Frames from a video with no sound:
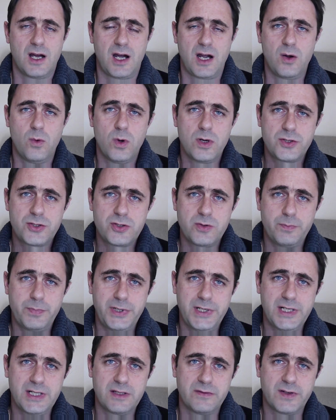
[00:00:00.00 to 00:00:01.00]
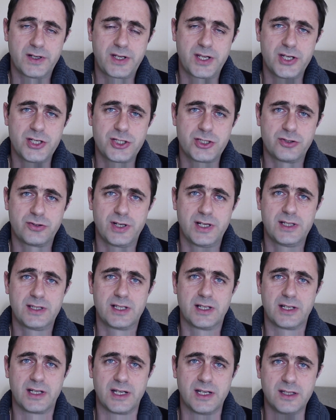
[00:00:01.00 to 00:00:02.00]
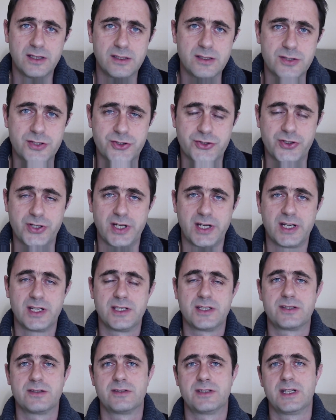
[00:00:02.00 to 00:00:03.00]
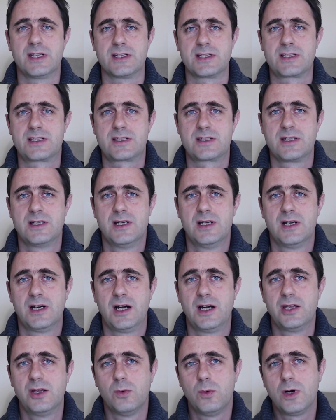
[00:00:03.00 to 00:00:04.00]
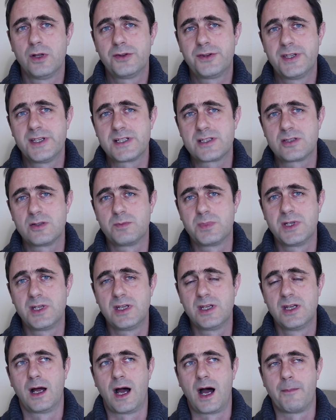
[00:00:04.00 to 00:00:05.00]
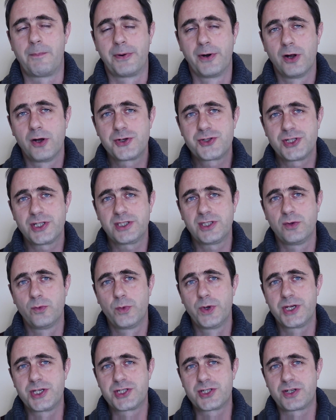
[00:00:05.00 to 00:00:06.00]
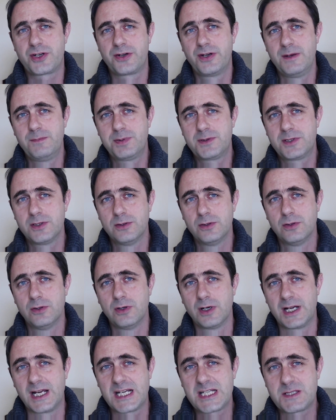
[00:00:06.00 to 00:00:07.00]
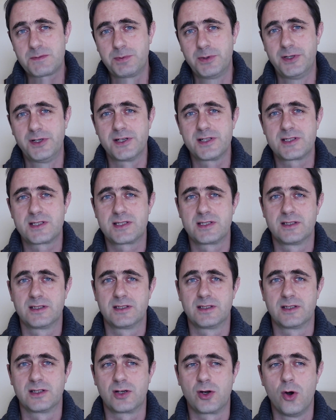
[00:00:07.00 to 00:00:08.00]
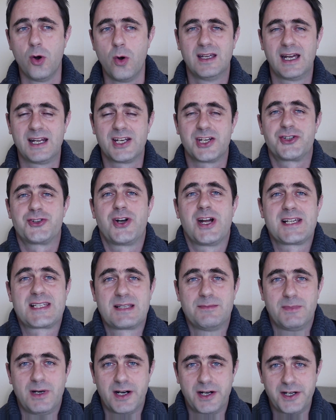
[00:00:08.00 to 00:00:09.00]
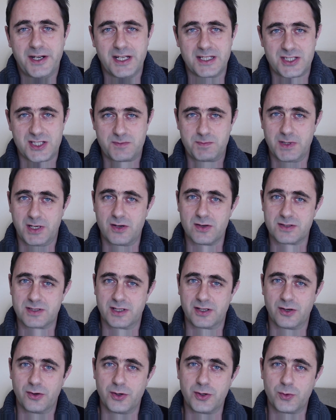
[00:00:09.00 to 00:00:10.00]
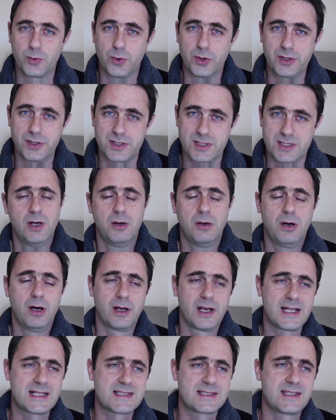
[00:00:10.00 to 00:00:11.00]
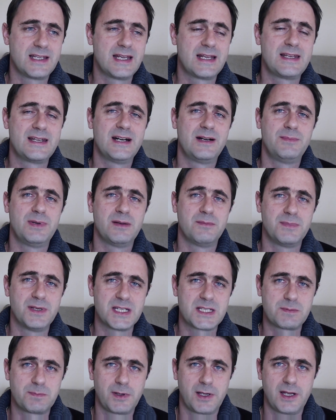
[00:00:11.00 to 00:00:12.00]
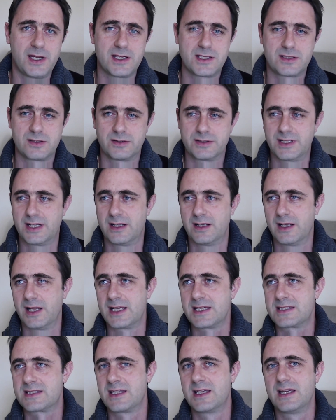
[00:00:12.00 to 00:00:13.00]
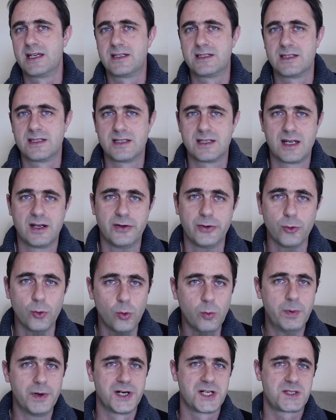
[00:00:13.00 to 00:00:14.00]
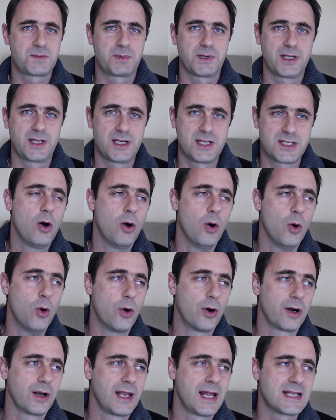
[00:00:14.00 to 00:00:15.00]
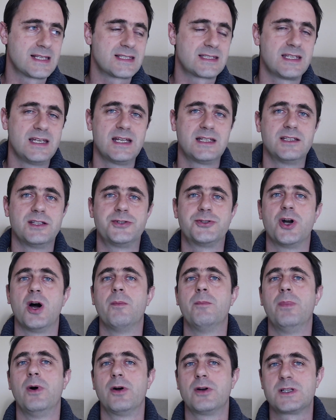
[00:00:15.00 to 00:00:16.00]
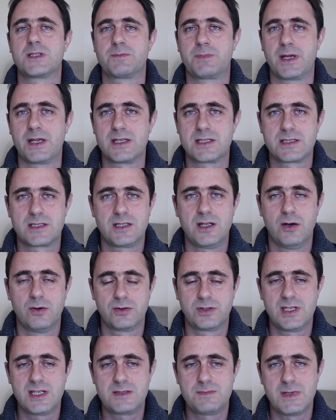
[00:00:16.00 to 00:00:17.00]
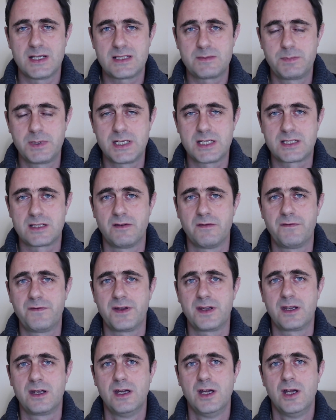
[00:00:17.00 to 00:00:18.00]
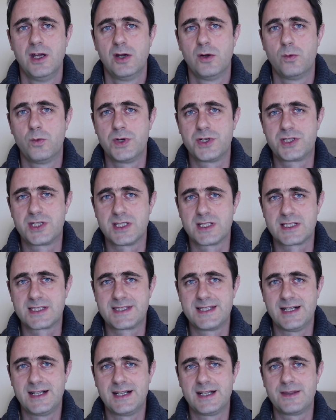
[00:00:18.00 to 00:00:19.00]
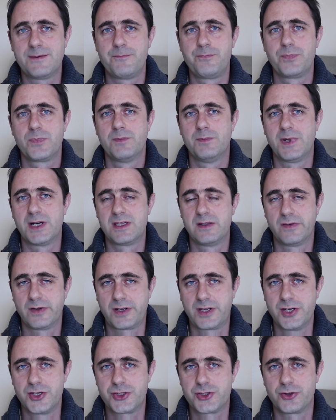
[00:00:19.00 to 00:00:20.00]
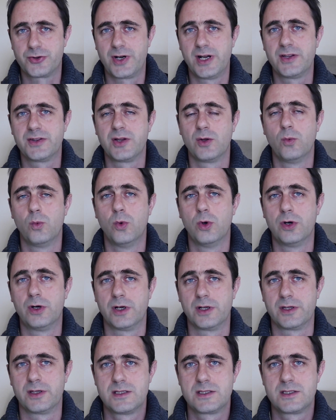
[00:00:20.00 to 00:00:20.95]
I want to bring the vacation rental industry into this. I don't want this to be a project in which crypto experts go and address a market just because they know it works. Oh, let's take the Airbnb space, or then let's take the Uber space, or let's take the Dropbox space. No, this must be something which is done by the vacation rental world.